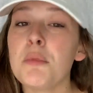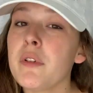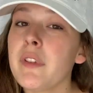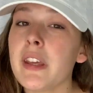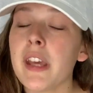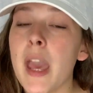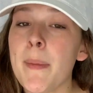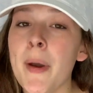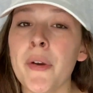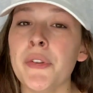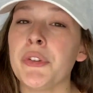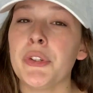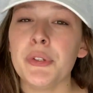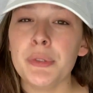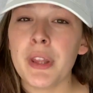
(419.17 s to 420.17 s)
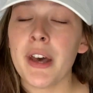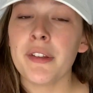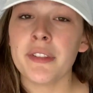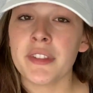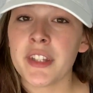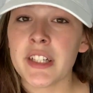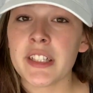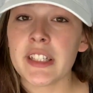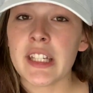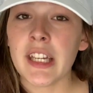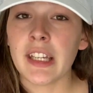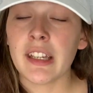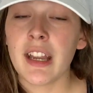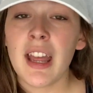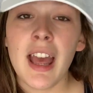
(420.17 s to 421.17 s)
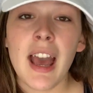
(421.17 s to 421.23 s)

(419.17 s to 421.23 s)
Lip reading: movie came out in 2013.